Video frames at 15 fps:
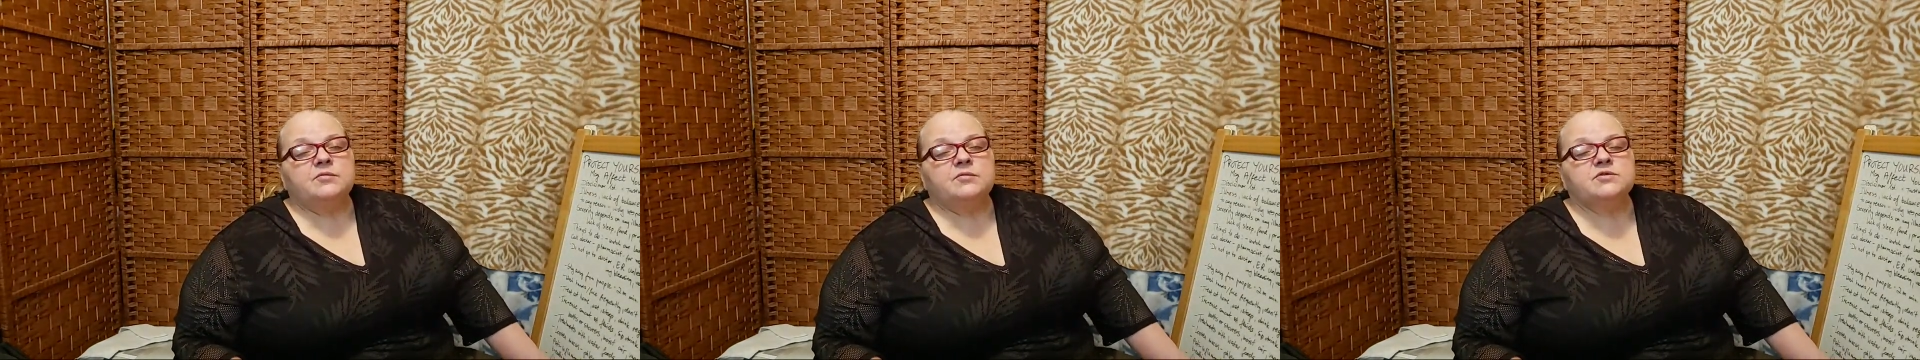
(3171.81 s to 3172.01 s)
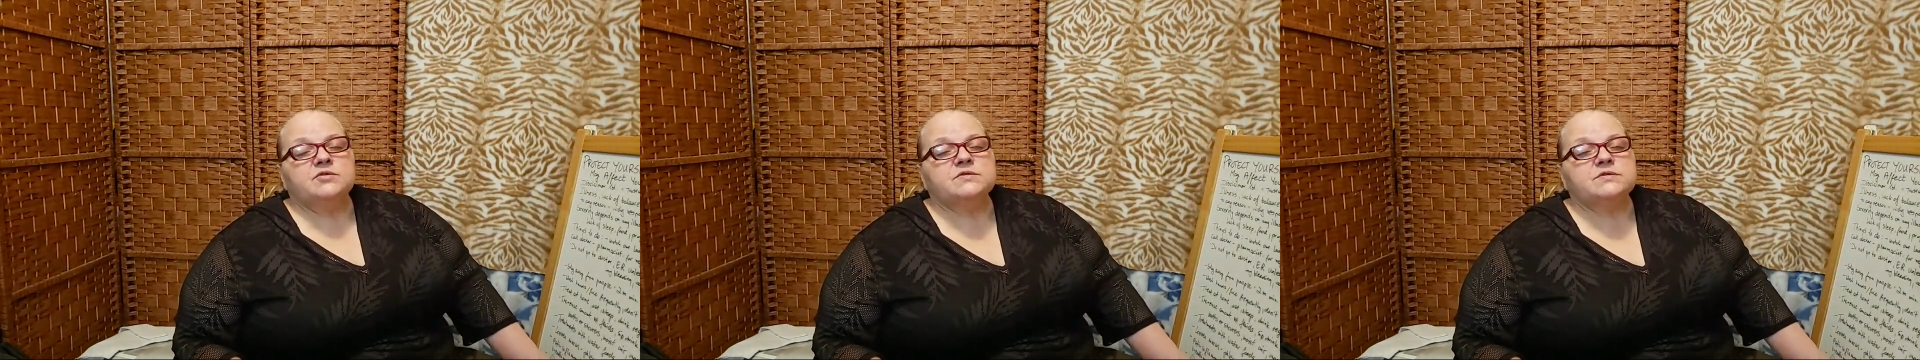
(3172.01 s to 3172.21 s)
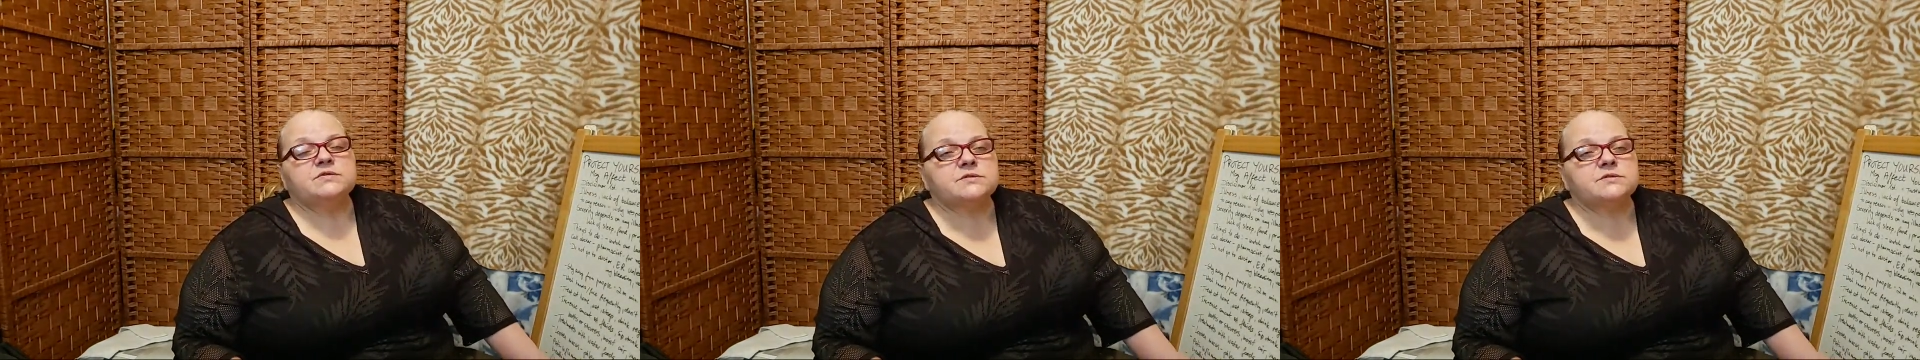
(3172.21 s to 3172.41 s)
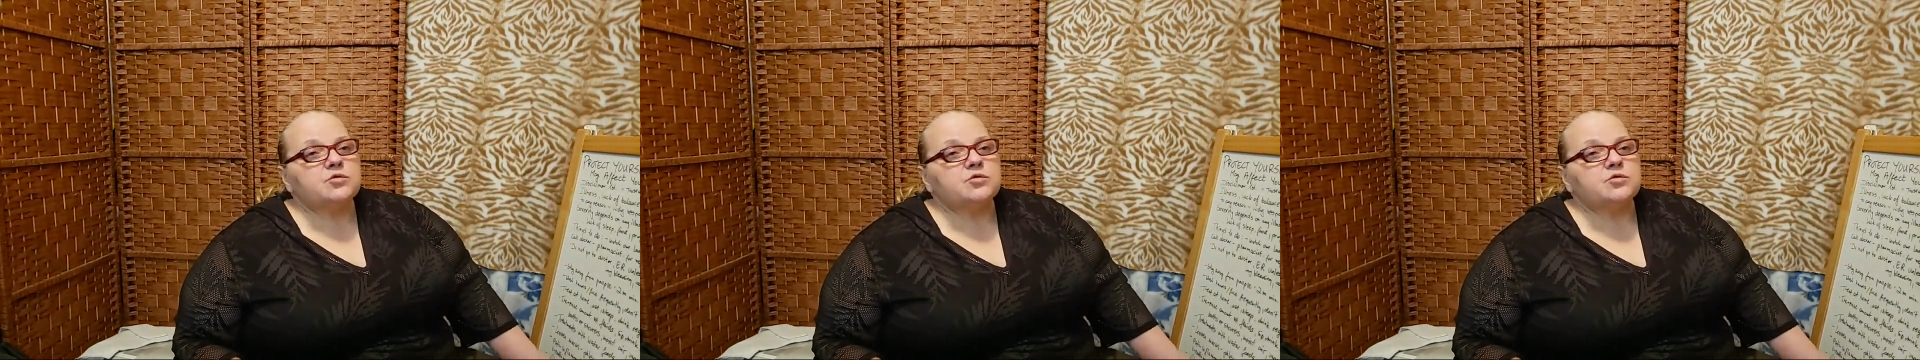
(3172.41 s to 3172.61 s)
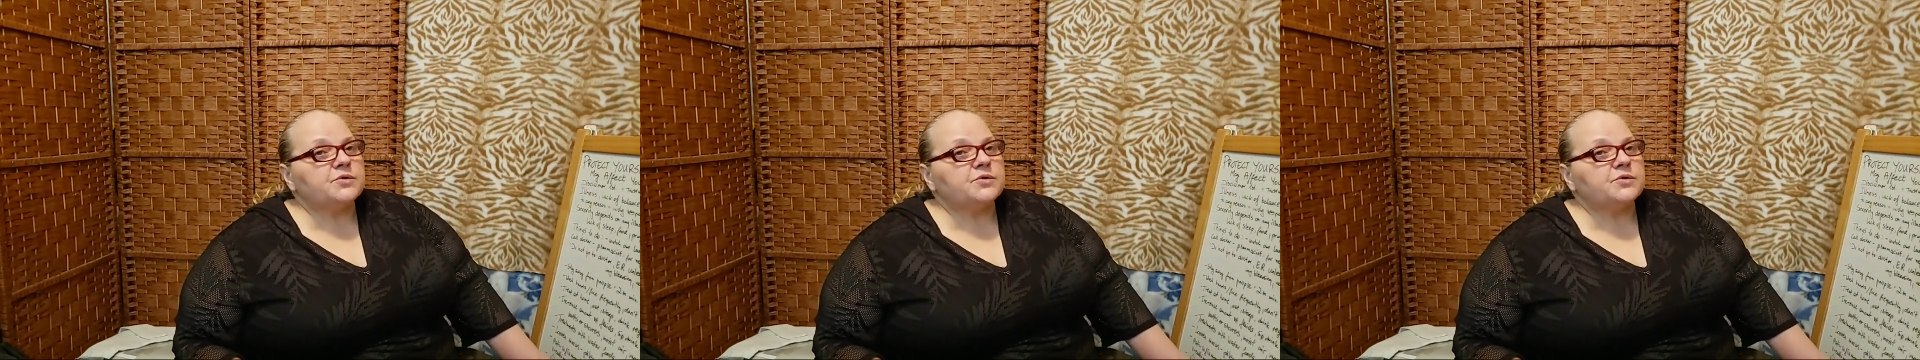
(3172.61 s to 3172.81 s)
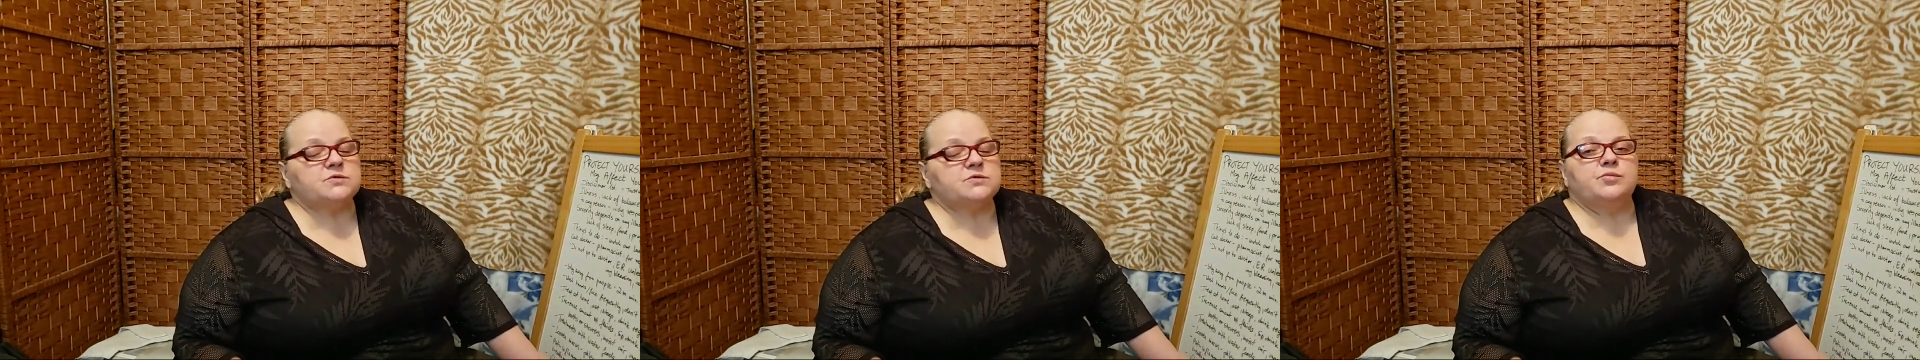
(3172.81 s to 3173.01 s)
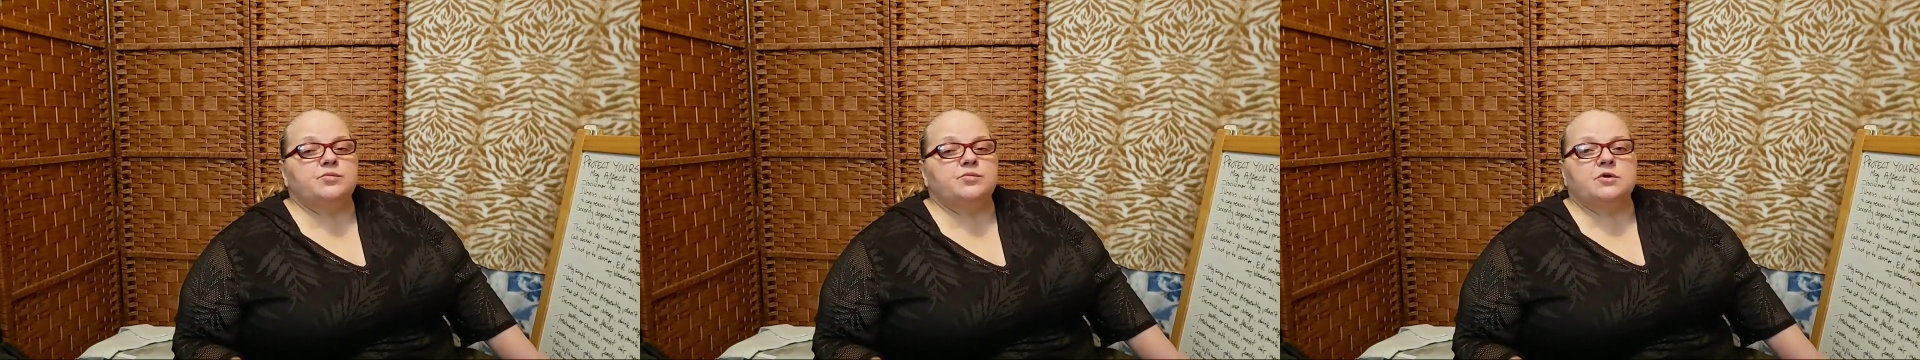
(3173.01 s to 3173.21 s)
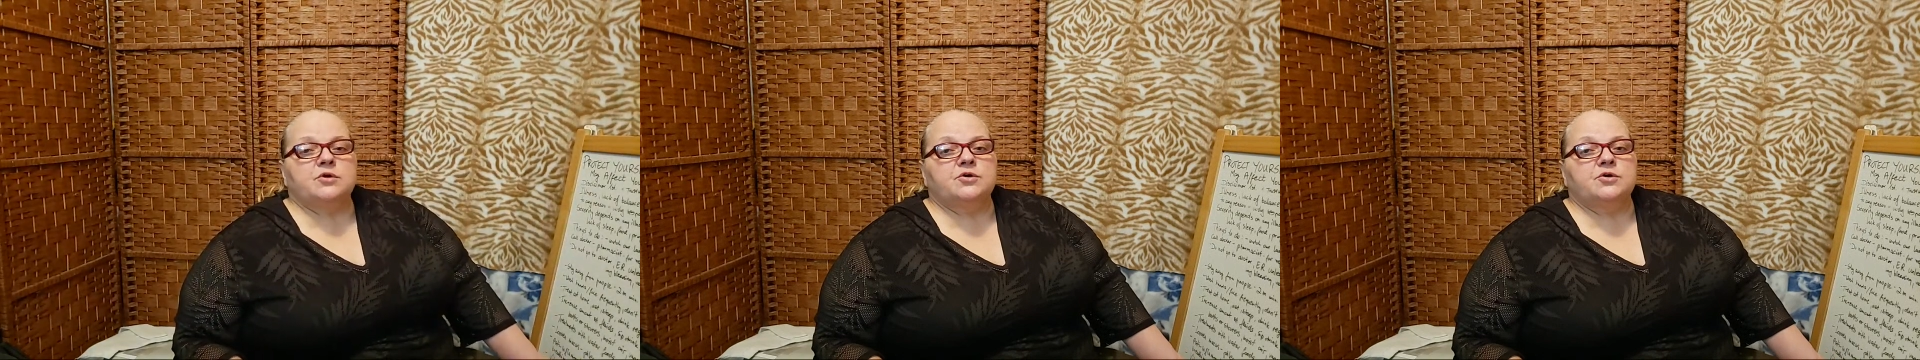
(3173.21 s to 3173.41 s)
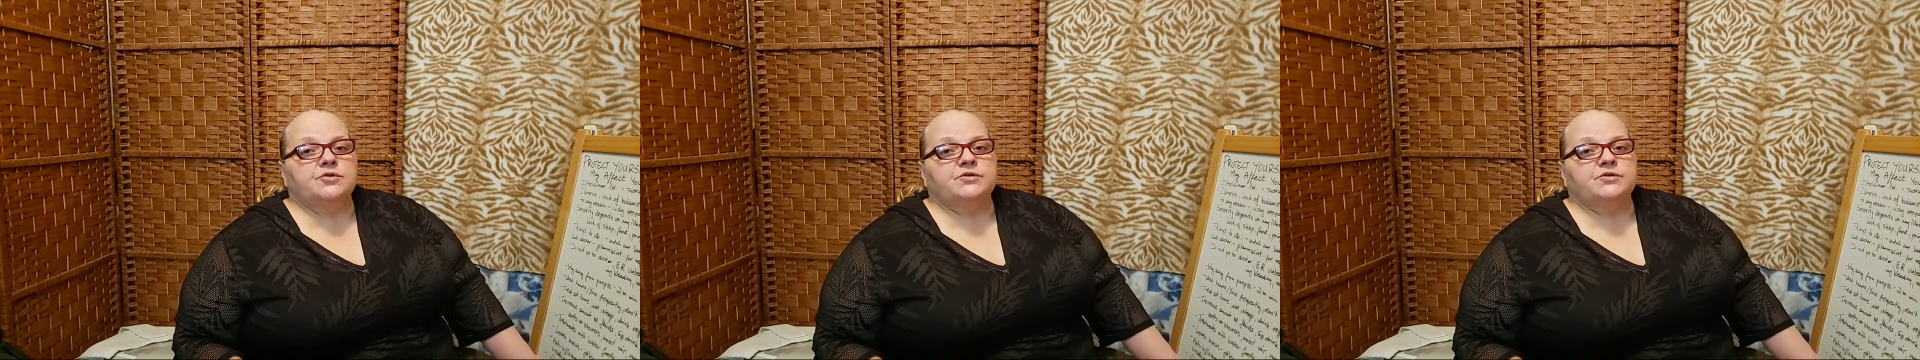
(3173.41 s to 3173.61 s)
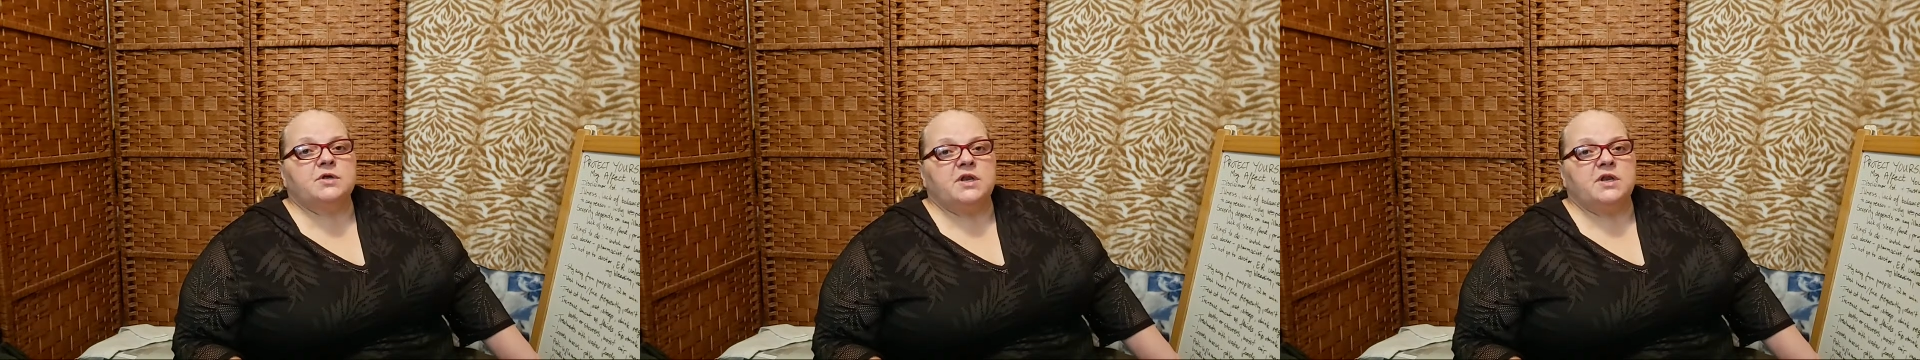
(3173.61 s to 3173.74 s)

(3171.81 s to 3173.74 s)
super super good